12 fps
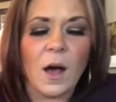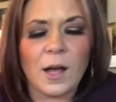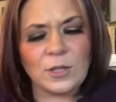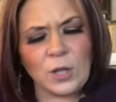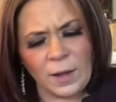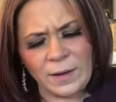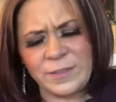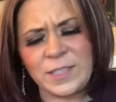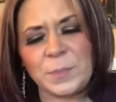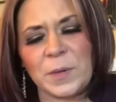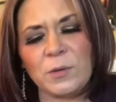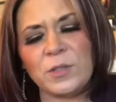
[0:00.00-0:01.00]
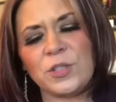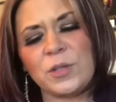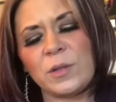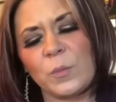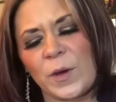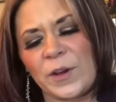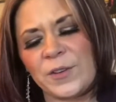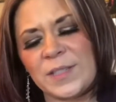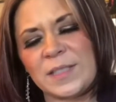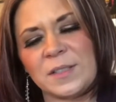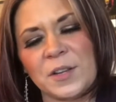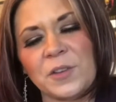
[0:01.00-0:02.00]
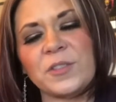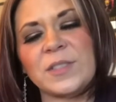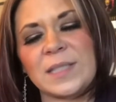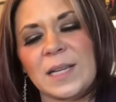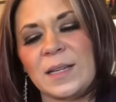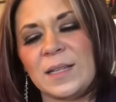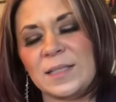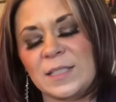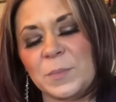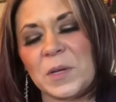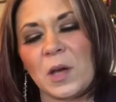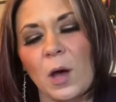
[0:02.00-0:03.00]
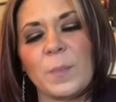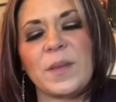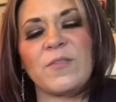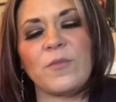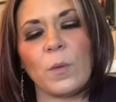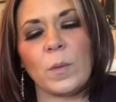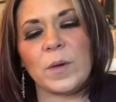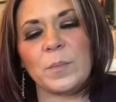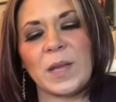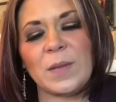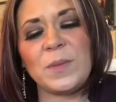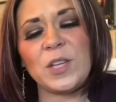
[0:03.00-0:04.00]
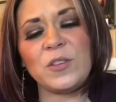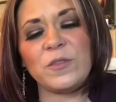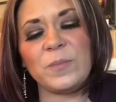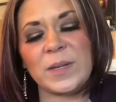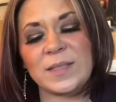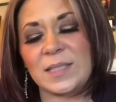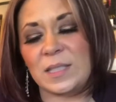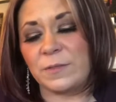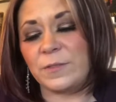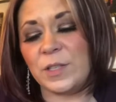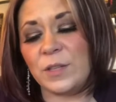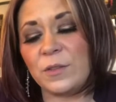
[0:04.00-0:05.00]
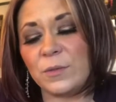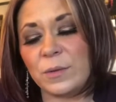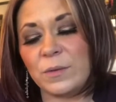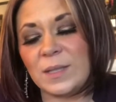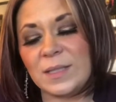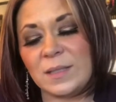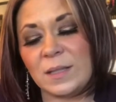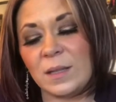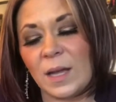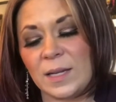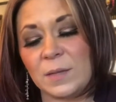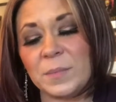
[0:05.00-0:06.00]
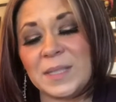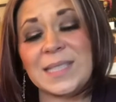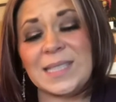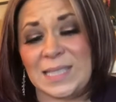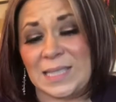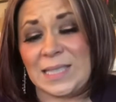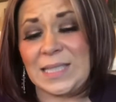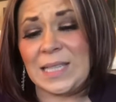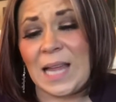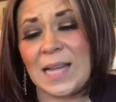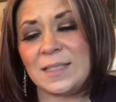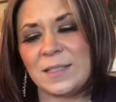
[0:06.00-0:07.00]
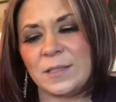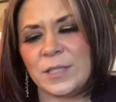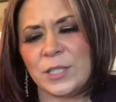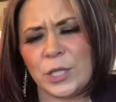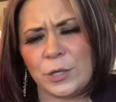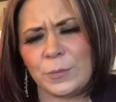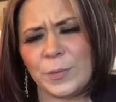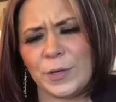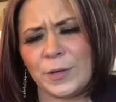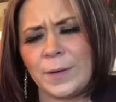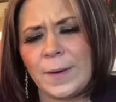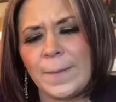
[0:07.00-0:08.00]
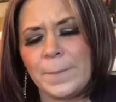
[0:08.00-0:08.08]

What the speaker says: A lot of spiritual awareness and understanding has been coming forward. Maybe you've been sifting through this enlightenment since last October.